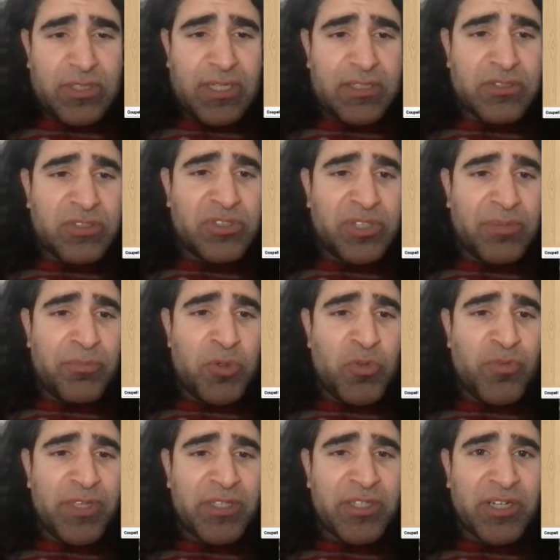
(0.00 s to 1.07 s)
and you're
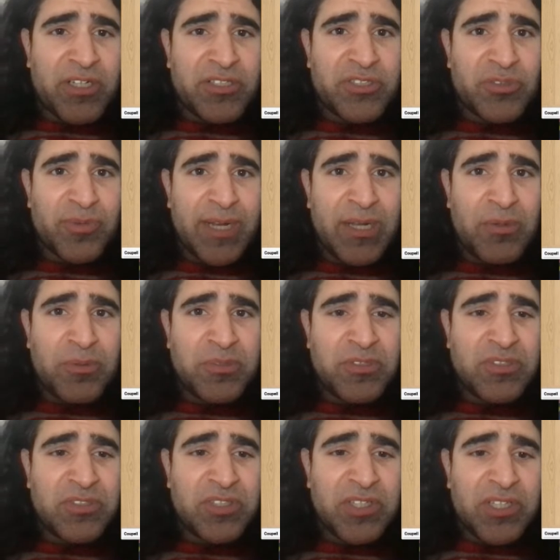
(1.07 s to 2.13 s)
moving cards
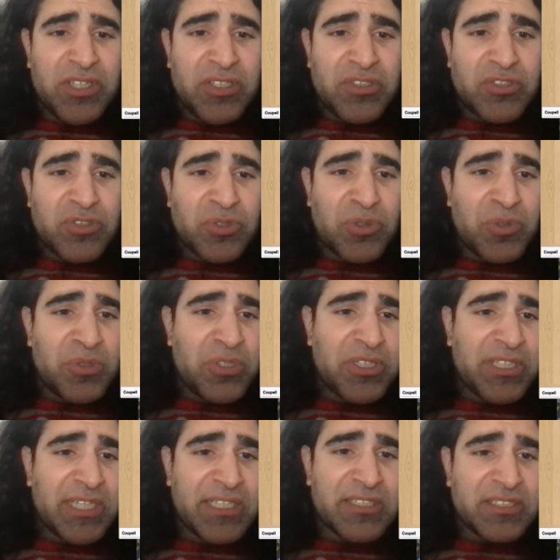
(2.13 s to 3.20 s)
around, so you
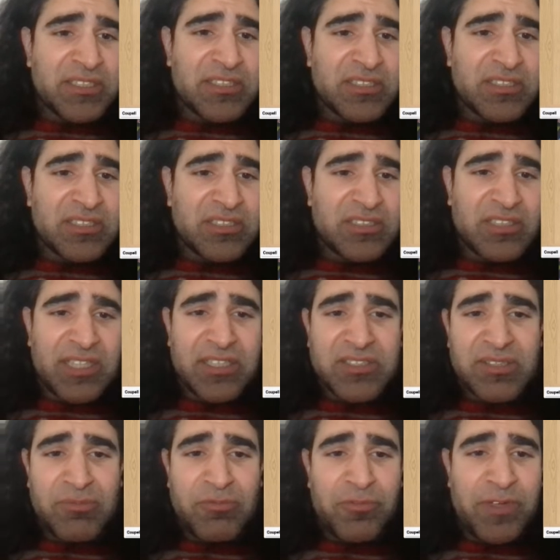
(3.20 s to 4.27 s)
can click
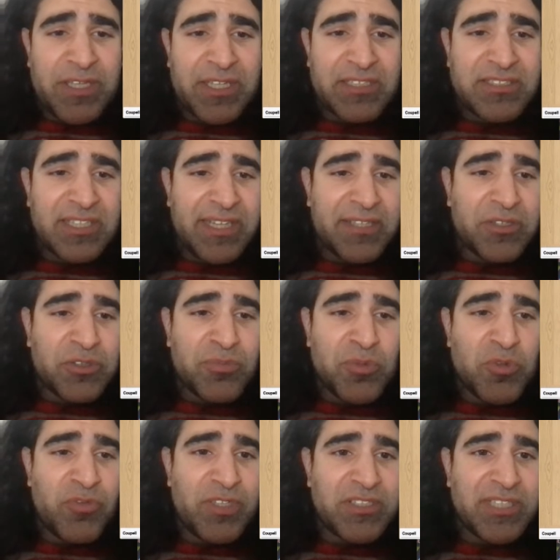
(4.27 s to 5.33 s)
something and then I could
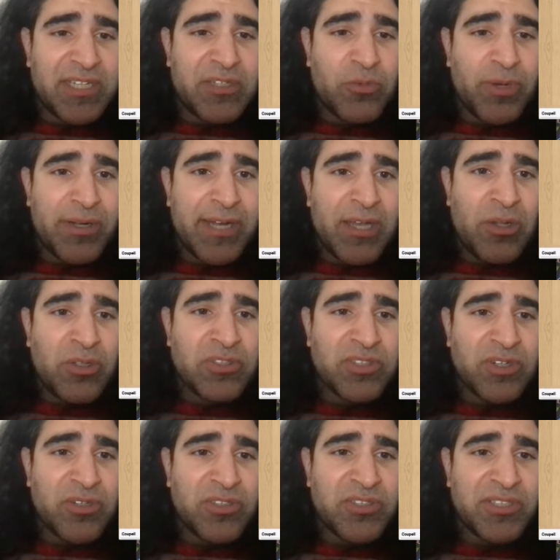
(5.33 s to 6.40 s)
move it to anywhere else.
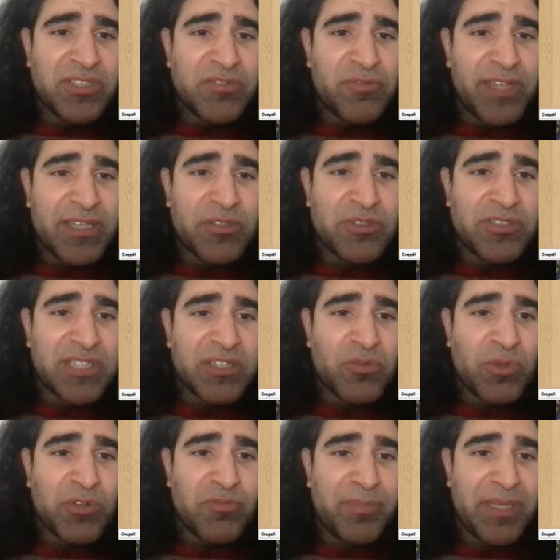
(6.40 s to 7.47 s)
Alternatively, I could take
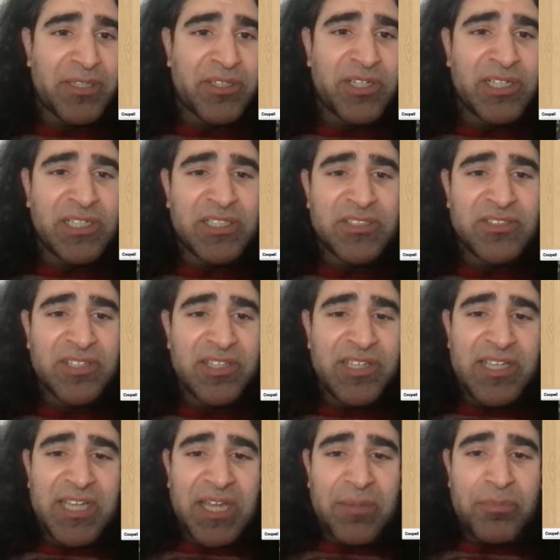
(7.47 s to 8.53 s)
one of my cards
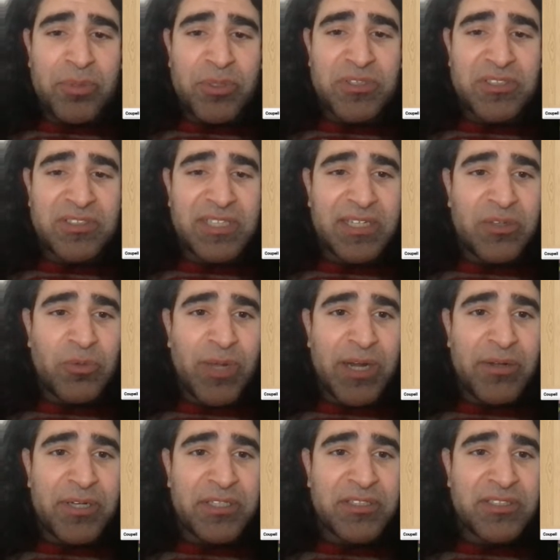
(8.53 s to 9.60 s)
and put it
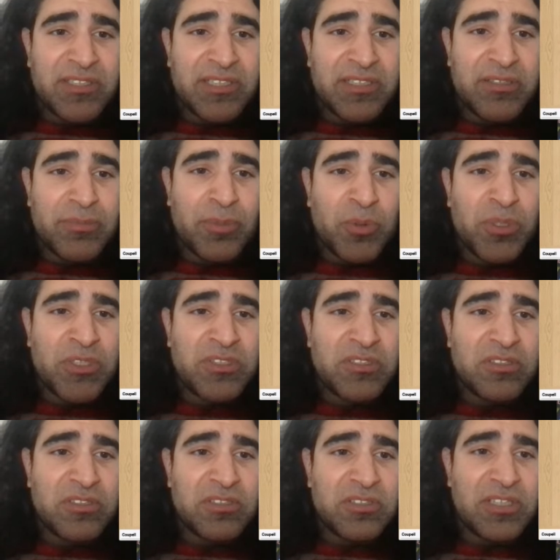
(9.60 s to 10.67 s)
anywhere in
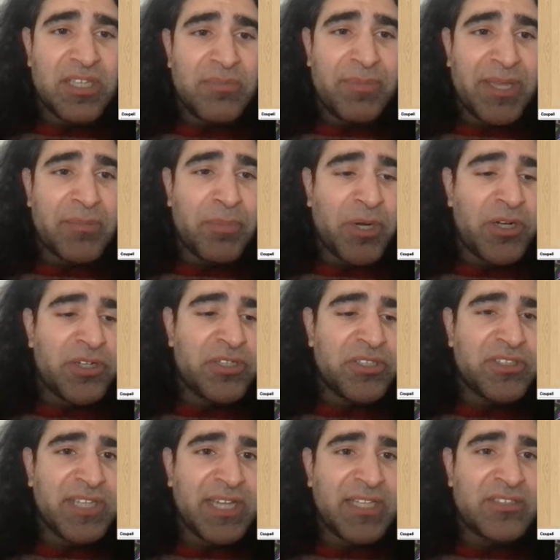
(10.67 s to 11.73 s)
my partner's
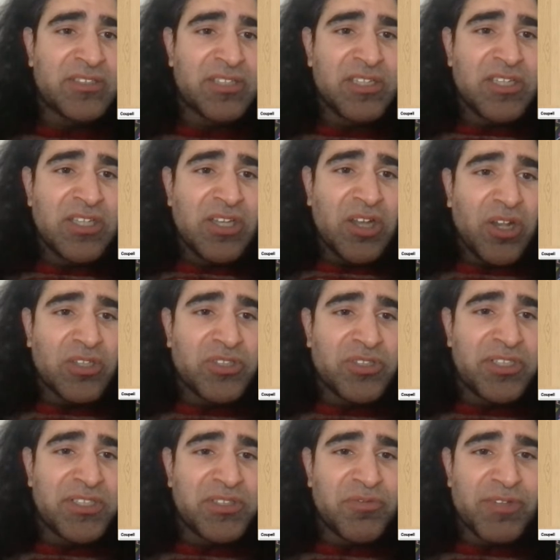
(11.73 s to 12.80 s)
hand.
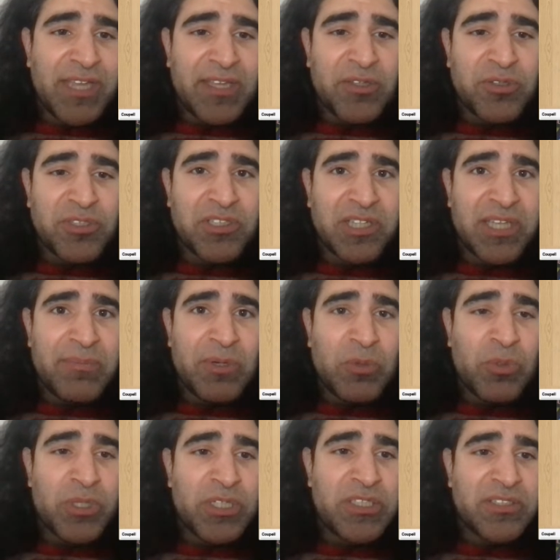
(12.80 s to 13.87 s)
Alternatively, I could claim a
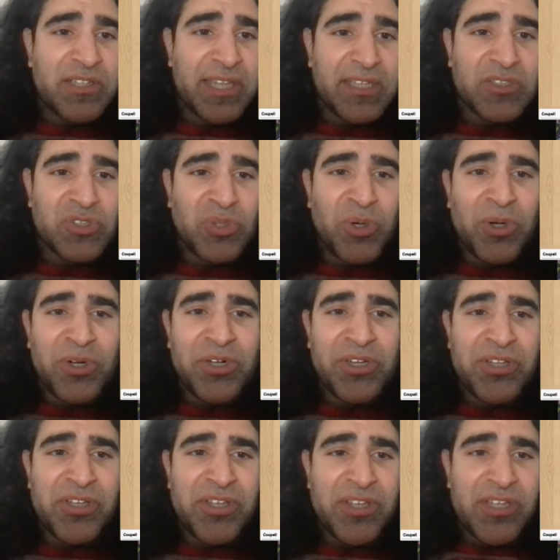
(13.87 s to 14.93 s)
word like torn,
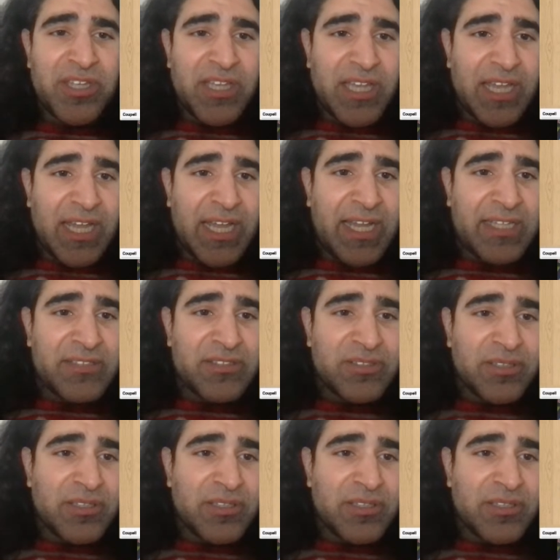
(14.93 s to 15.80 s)
and